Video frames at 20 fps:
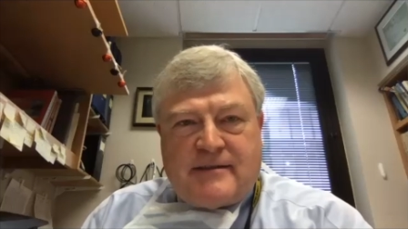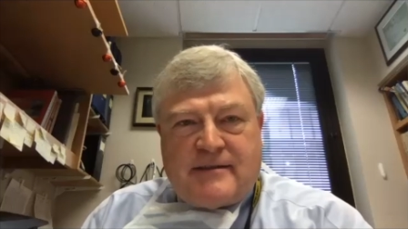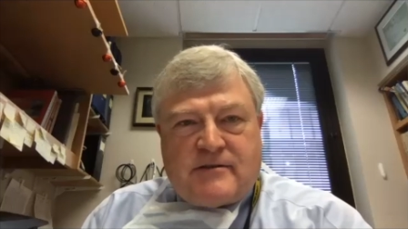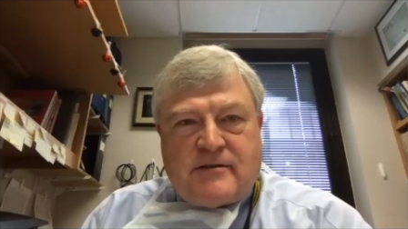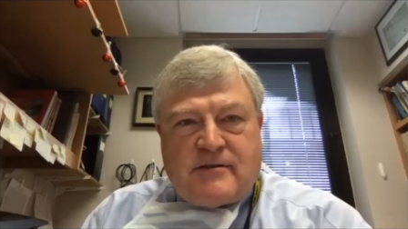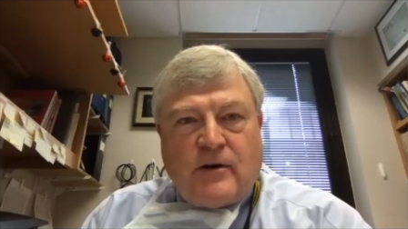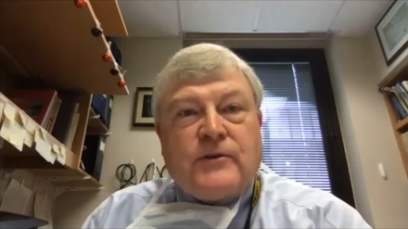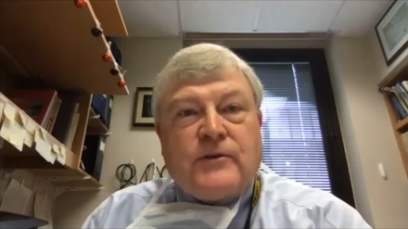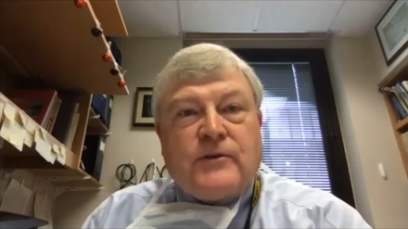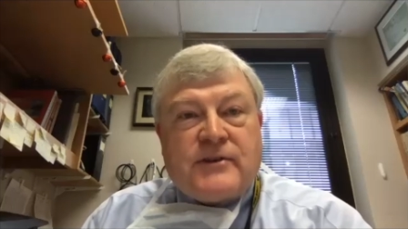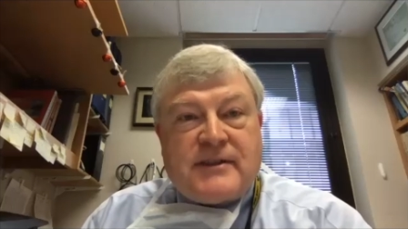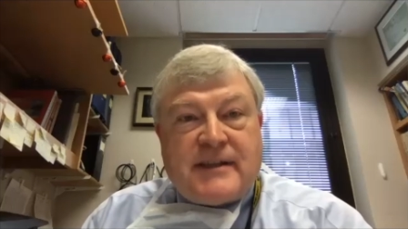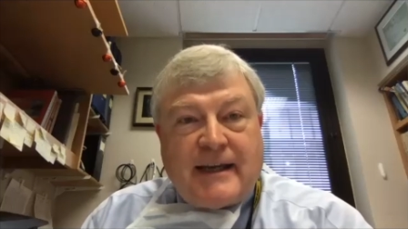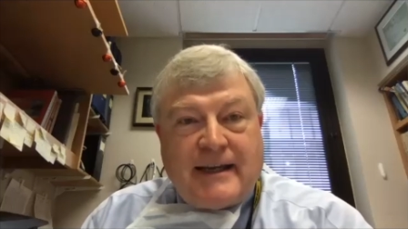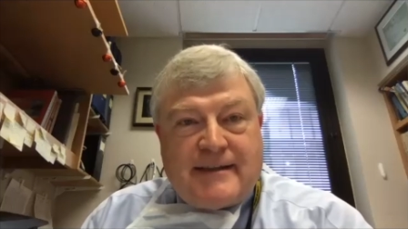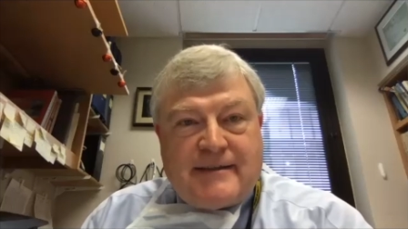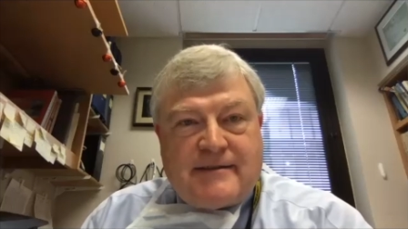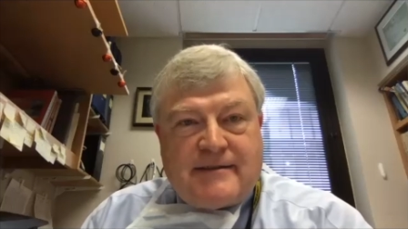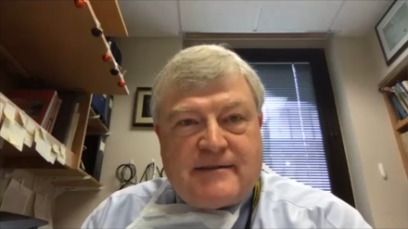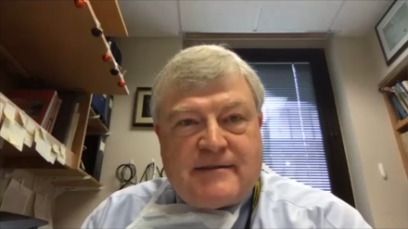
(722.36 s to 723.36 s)
donor
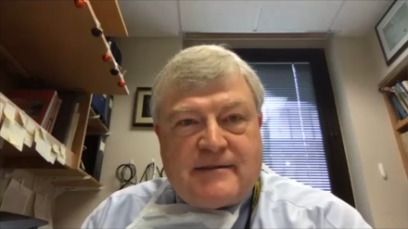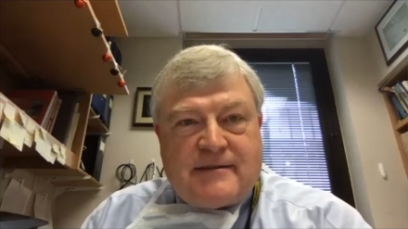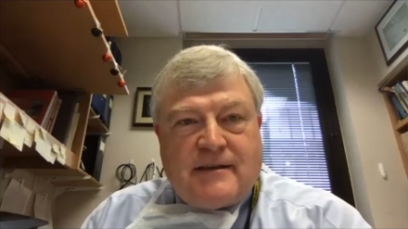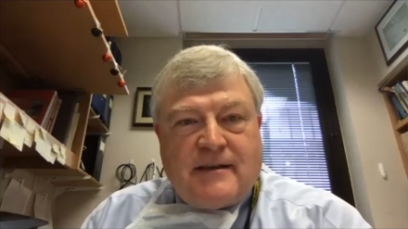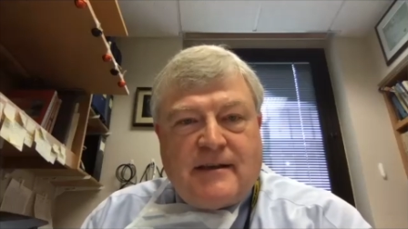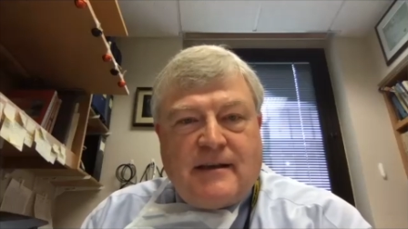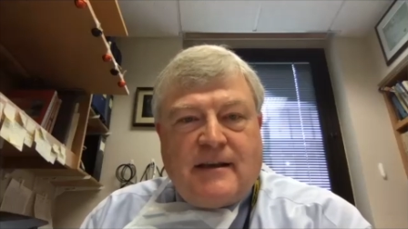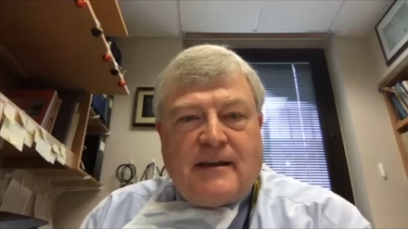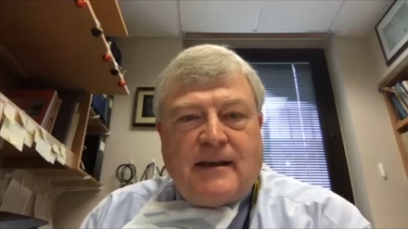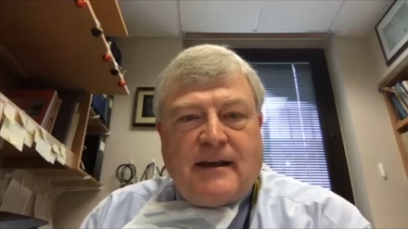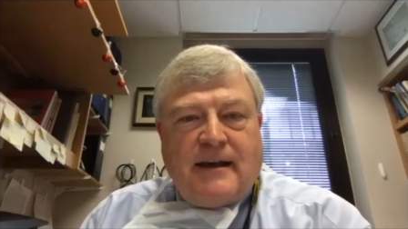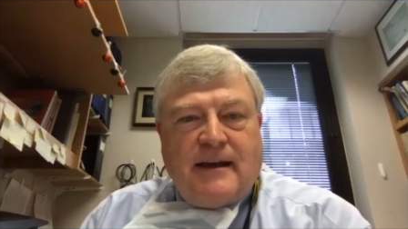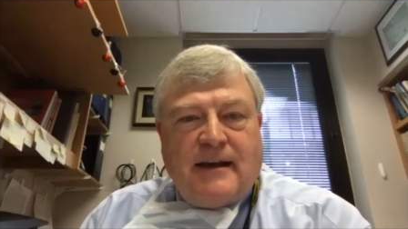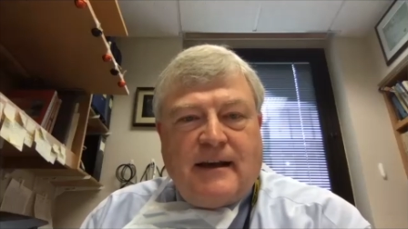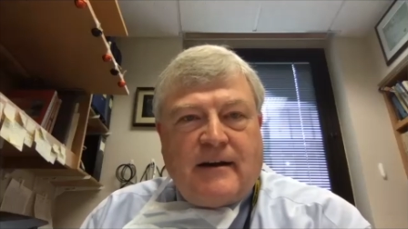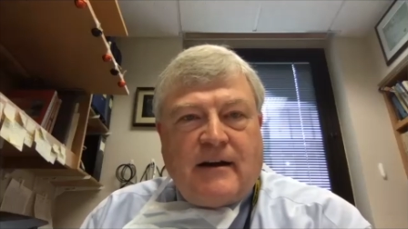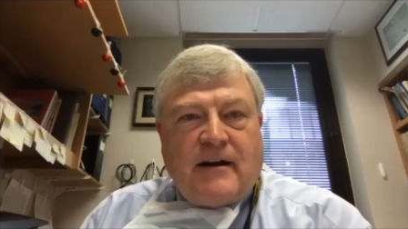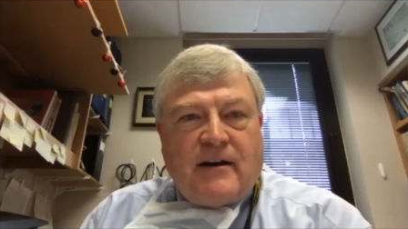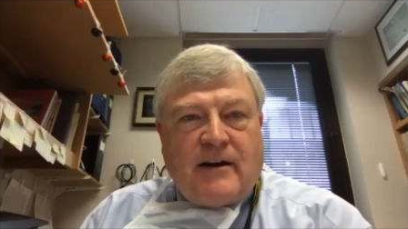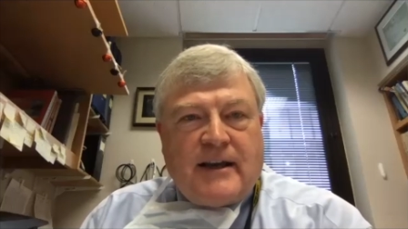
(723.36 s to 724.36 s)
sites,
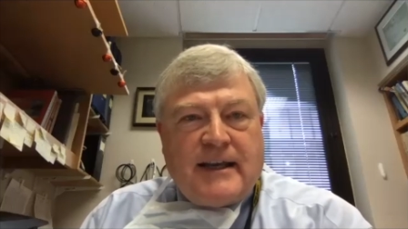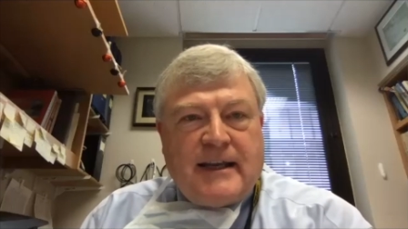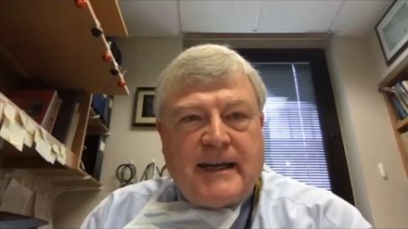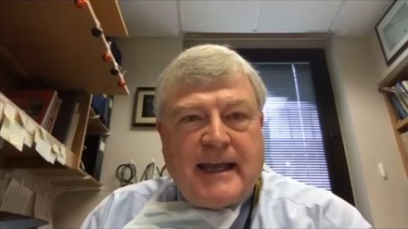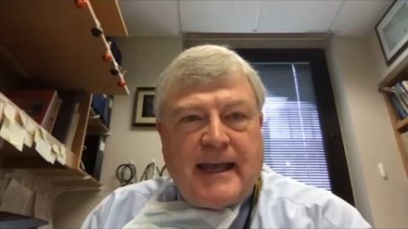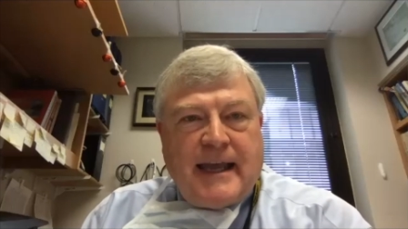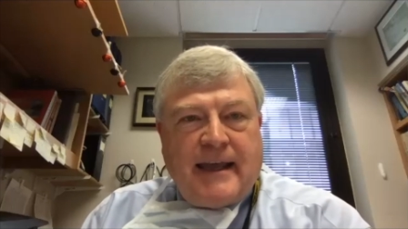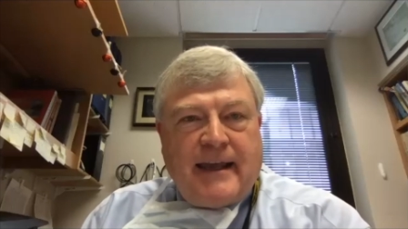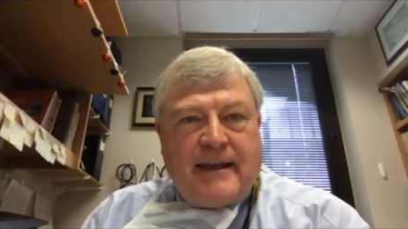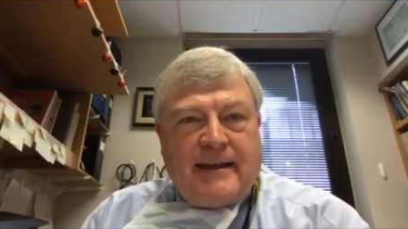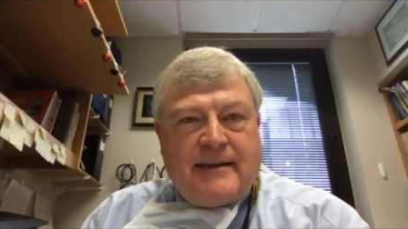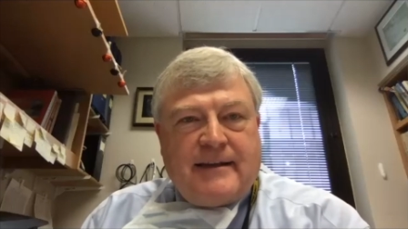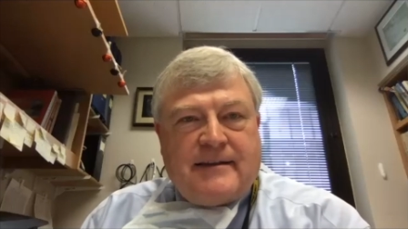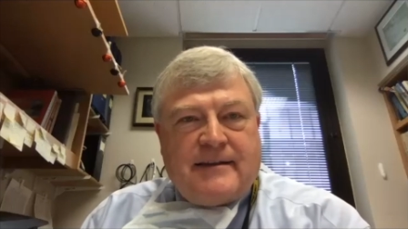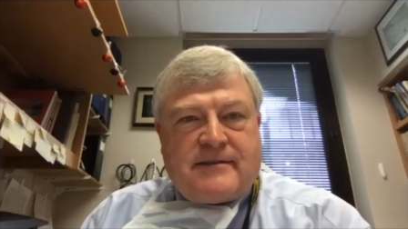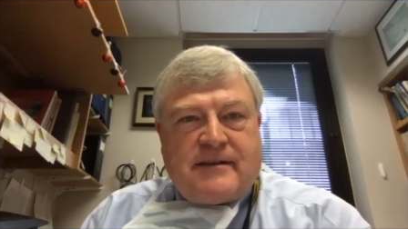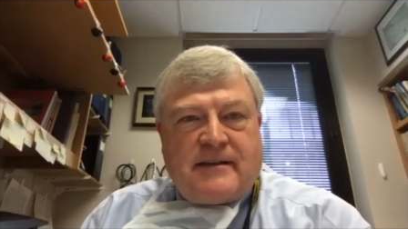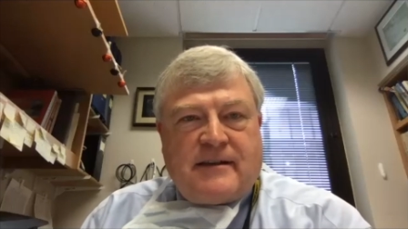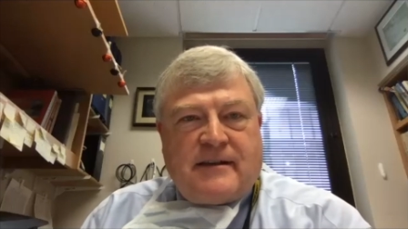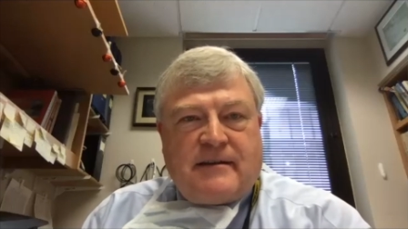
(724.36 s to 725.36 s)
RNA
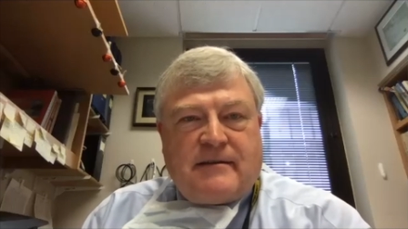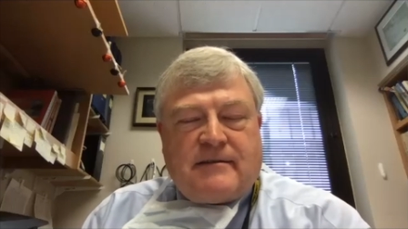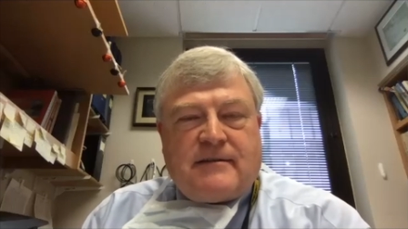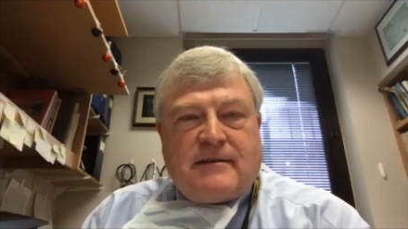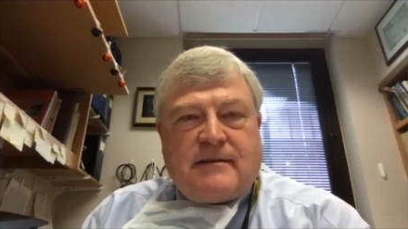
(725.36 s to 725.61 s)
is a